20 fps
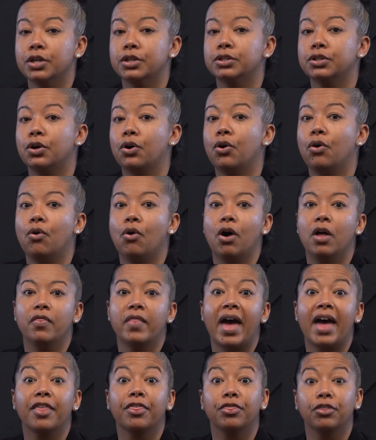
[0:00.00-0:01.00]
So
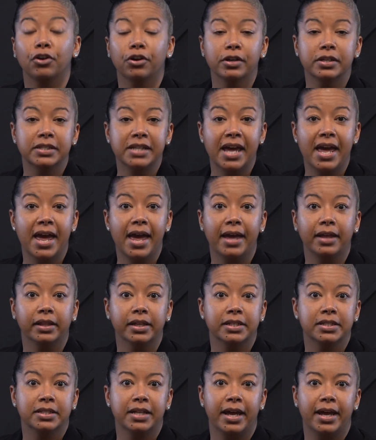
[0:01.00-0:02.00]
on that third day,
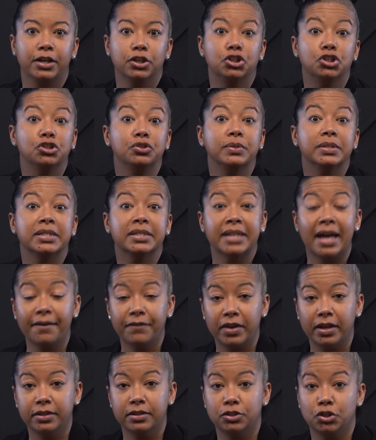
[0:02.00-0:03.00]
let's say June
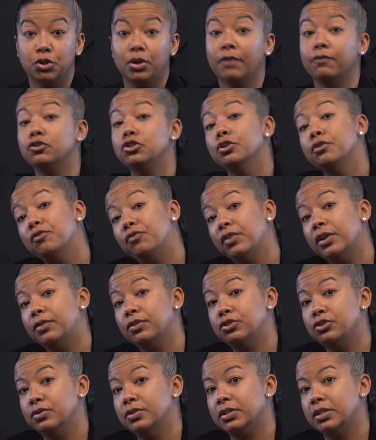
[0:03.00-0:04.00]
7th, so you have June
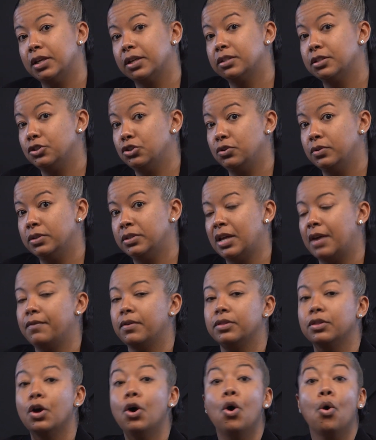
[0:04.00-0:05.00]
5th, June 6th, and June
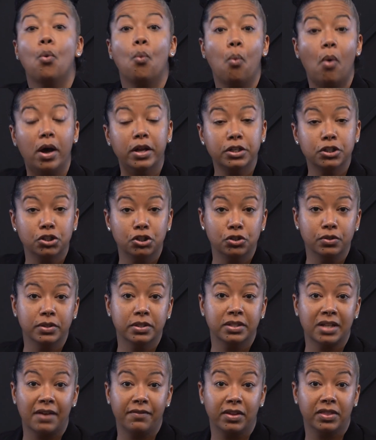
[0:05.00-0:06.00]
7th. Once June
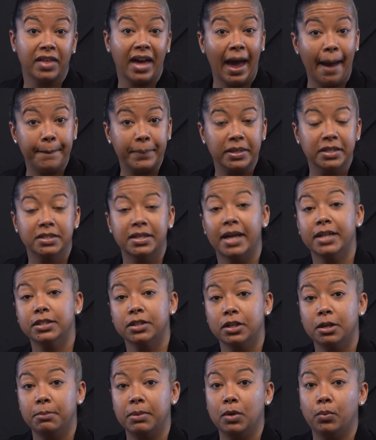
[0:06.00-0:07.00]
7th happens,
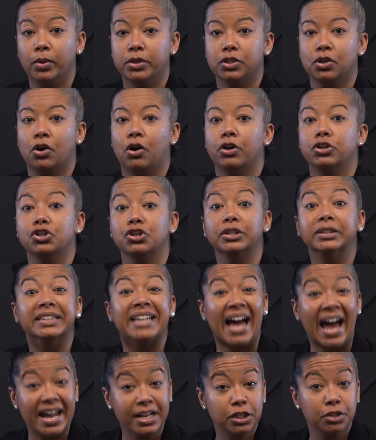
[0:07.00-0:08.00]
that's gonna be what's called your
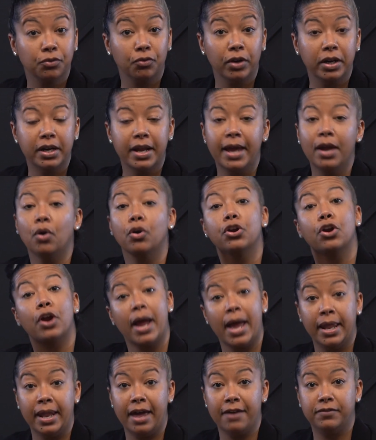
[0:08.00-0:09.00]
last free day or your
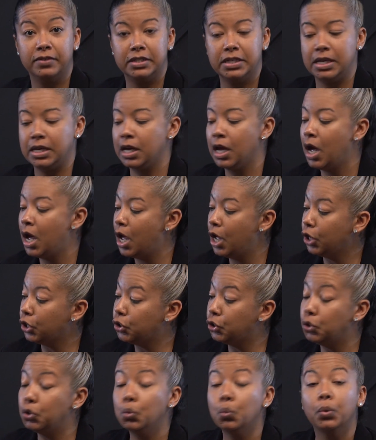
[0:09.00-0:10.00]
LFD.
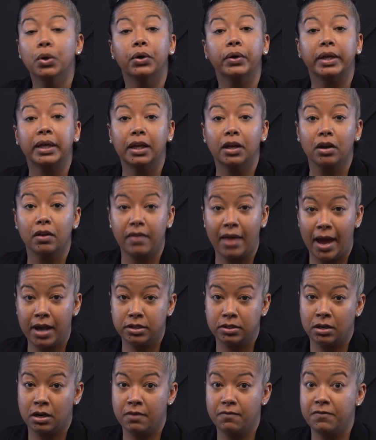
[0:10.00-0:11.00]
You will hear
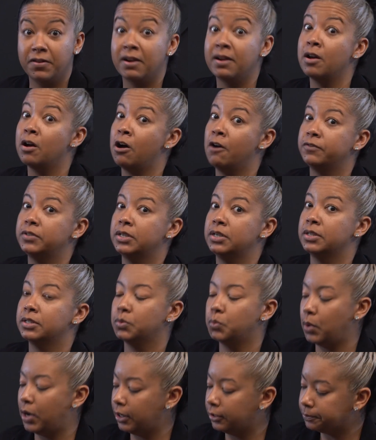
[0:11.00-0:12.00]
that term very often
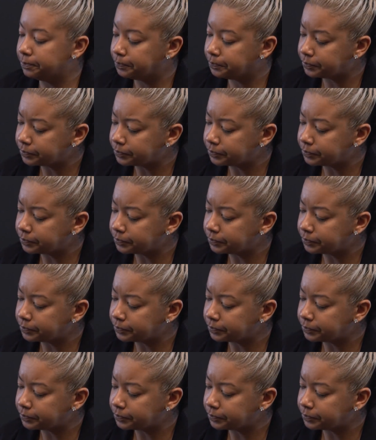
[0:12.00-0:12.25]
as well.